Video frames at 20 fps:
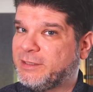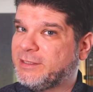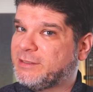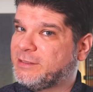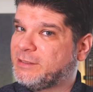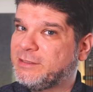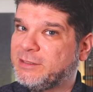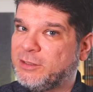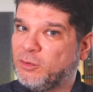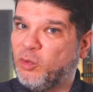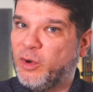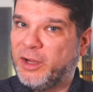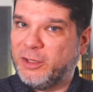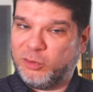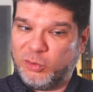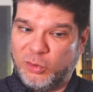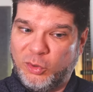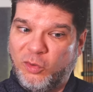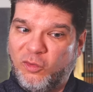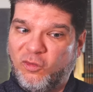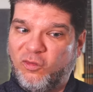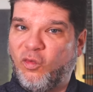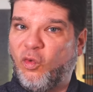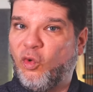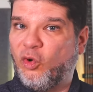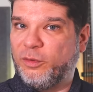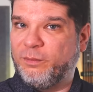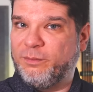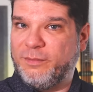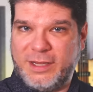this is the way to go
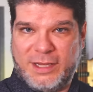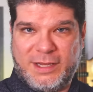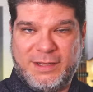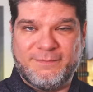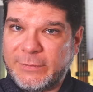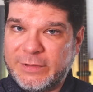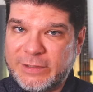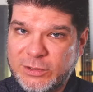for me.